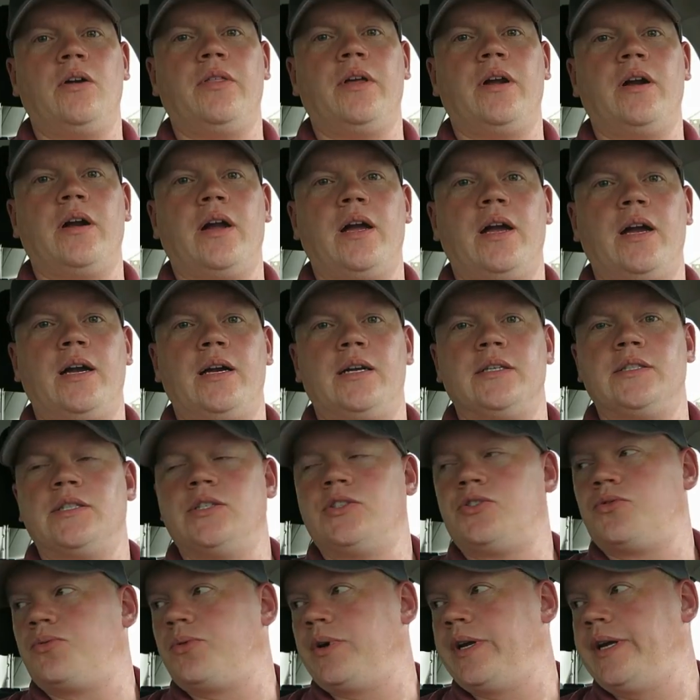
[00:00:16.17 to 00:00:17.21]
there guys,
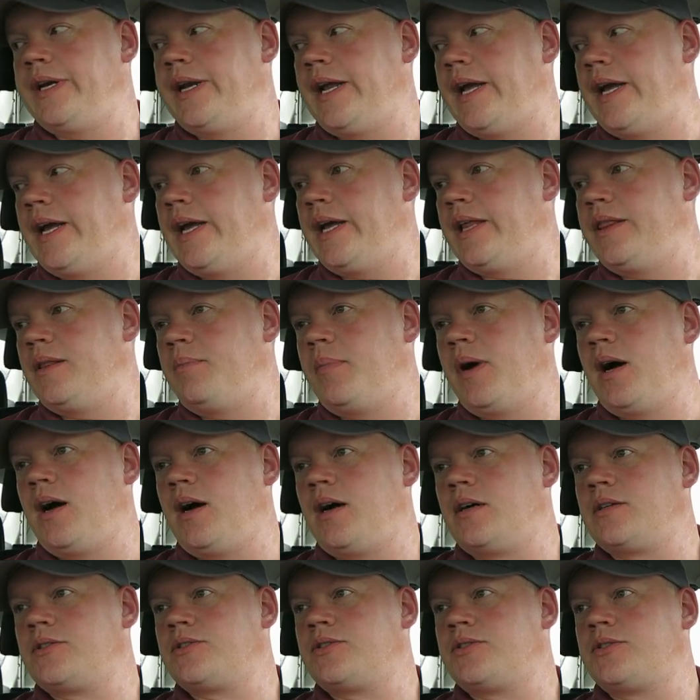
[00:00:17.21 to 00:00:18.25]
it's Reed and the
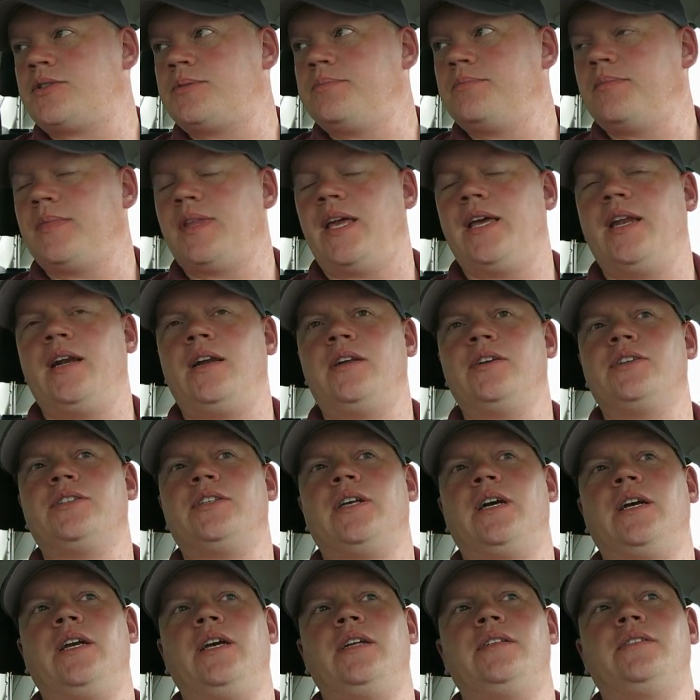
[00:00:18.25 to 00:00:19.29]
Box, and it looks
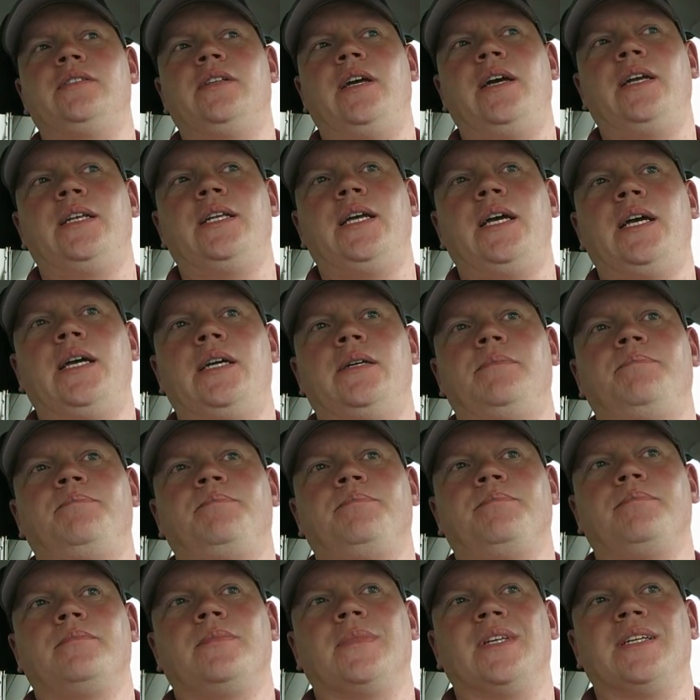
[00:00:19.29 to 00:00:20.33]
like it's that time.
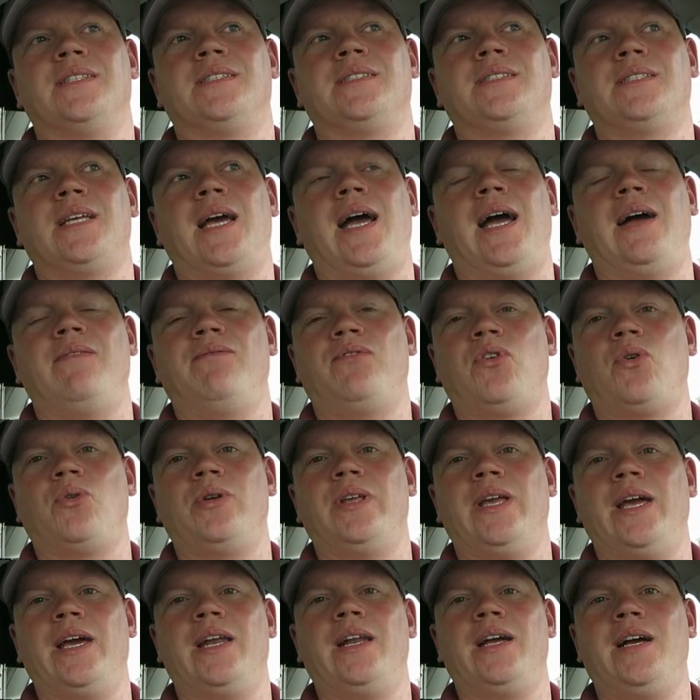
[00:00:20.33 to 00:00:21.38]
It's time for
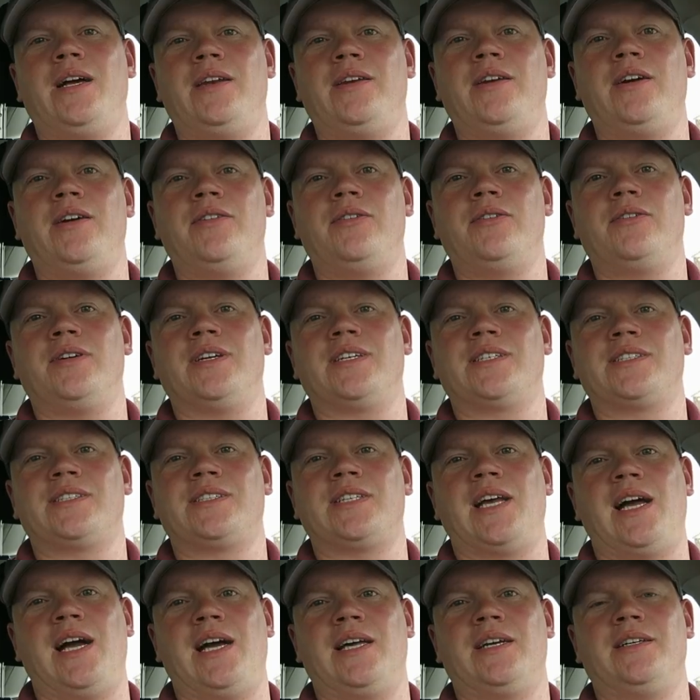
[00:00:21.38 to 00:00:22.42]
yet another
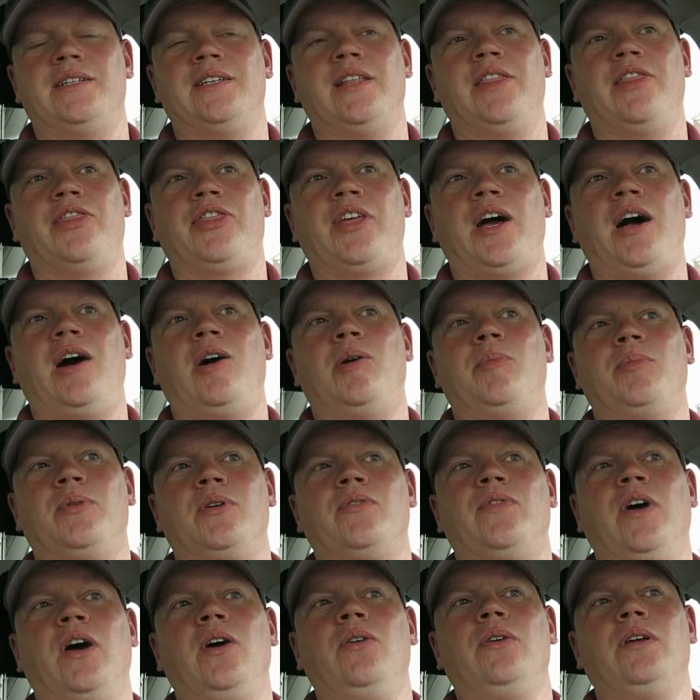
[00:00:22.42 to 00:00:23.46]
exciting and
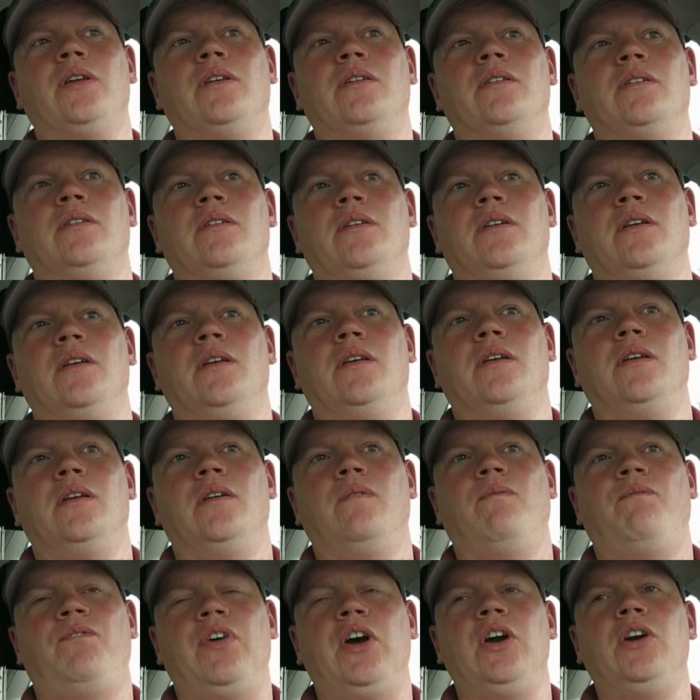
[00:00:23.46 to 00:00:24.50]
thought-provoking
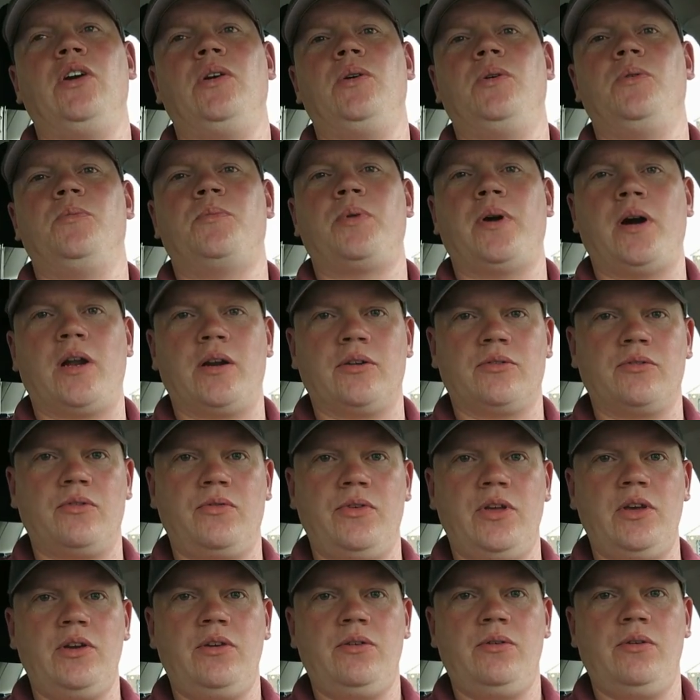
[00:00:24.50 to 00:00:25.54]
food product
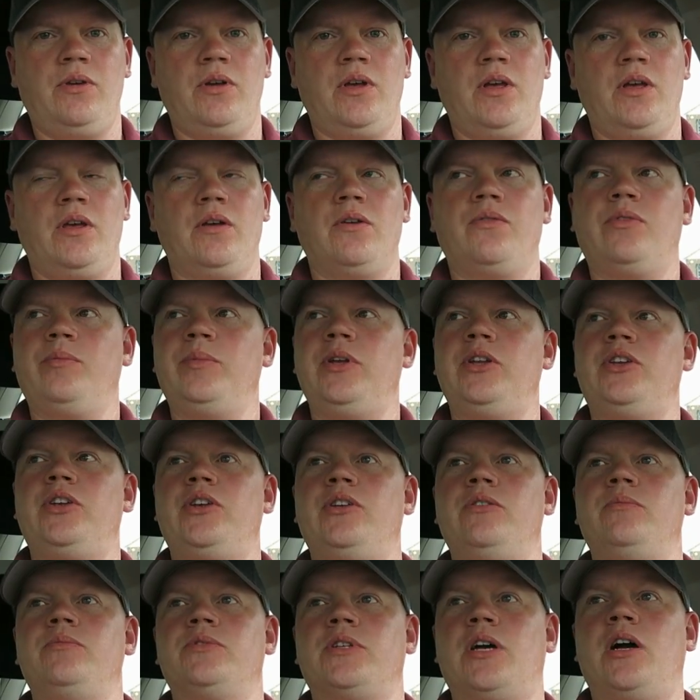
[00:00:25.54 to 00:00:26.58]
review from
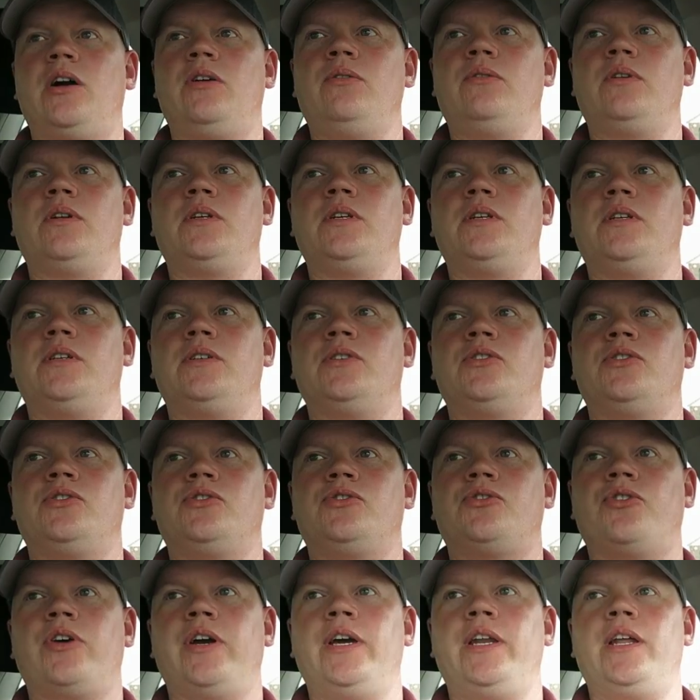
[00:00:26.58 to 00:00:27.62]
YouTube's only
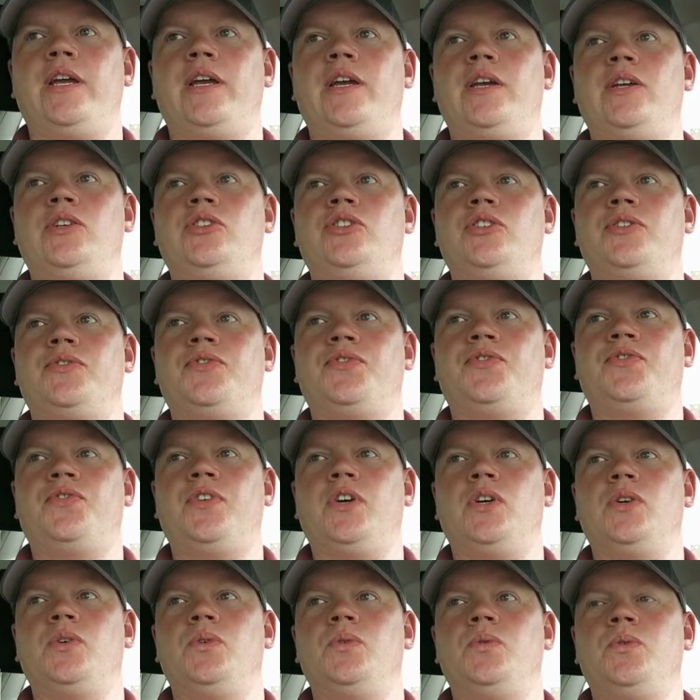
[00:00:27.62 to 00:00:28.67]
straight-edge
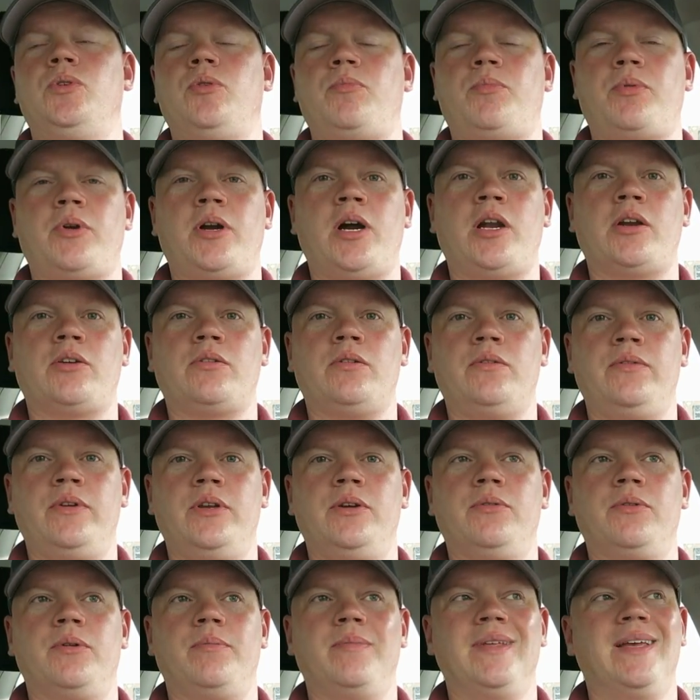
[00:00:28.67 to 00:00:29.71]
food product
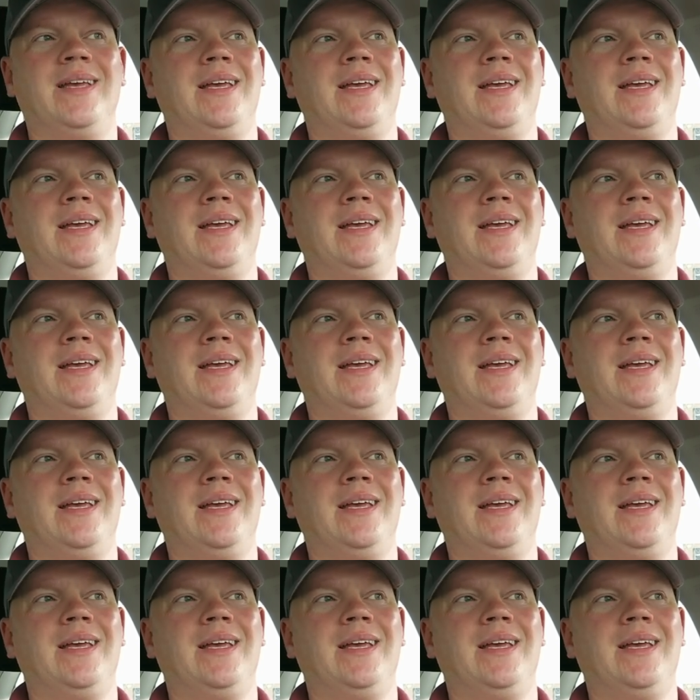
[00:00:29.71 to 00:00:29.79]
reviewer.